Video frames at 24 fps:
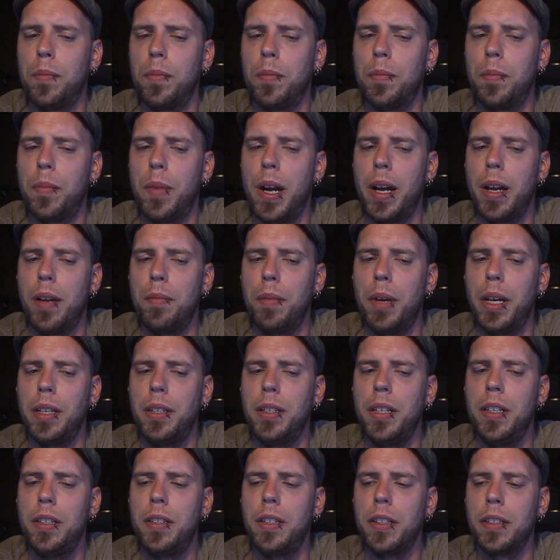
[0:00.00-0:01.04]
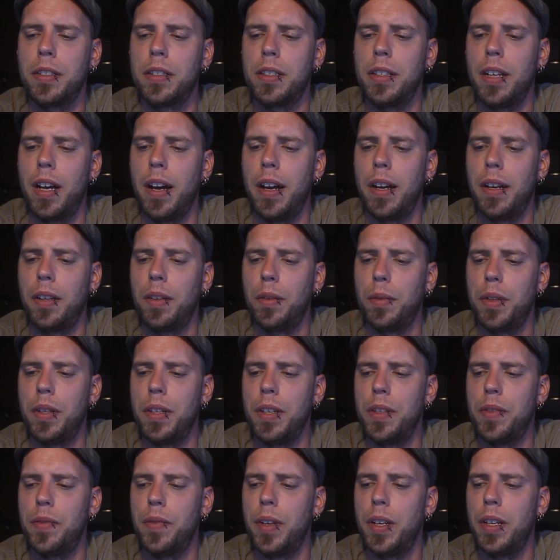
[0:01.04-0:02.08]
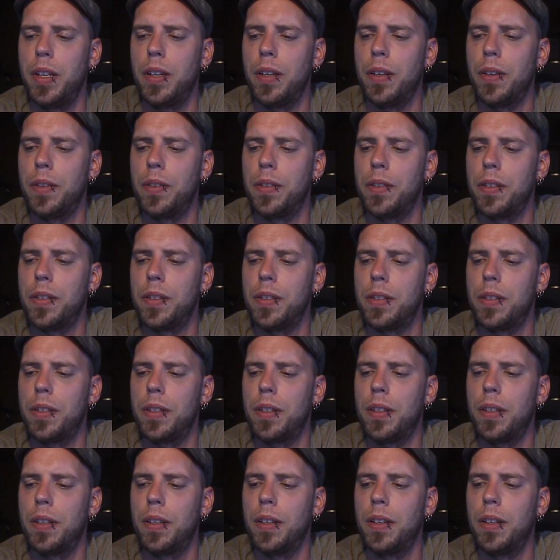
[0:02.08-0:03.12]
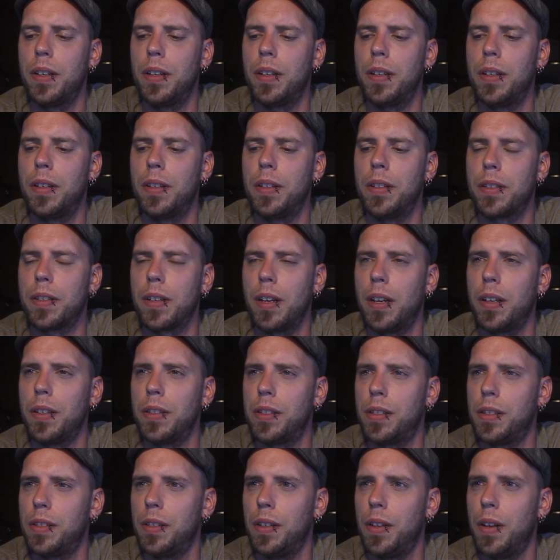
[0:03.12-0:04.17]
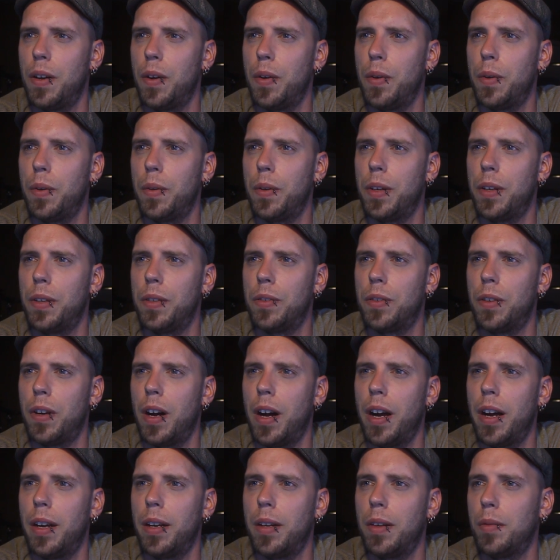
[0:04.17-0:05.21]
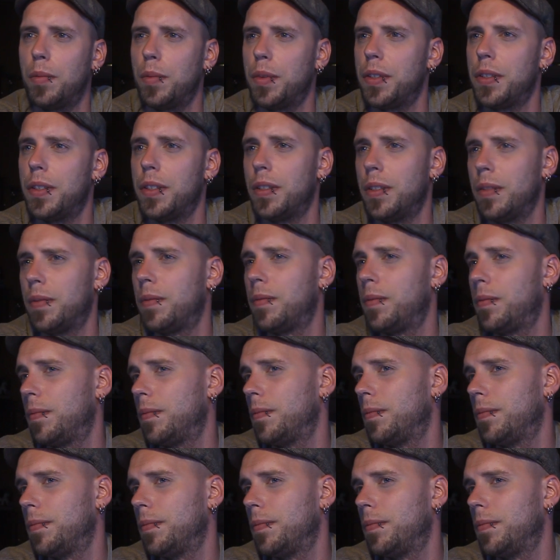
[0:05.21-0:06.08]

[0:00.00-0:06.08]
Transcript: my teaching style with these videos is kind of slow and dry, almost as if,